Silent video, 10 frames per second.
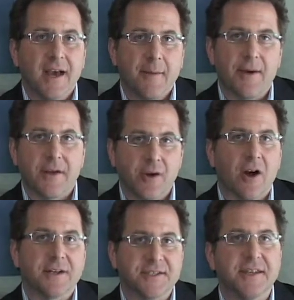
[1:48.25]
I mean, I think you
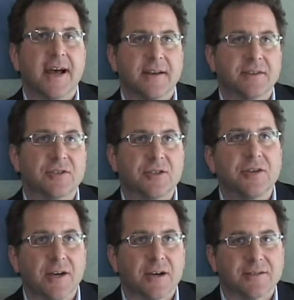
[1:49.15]
already see that in the
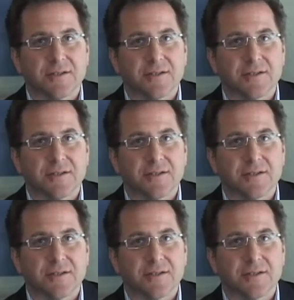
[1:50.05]
studios.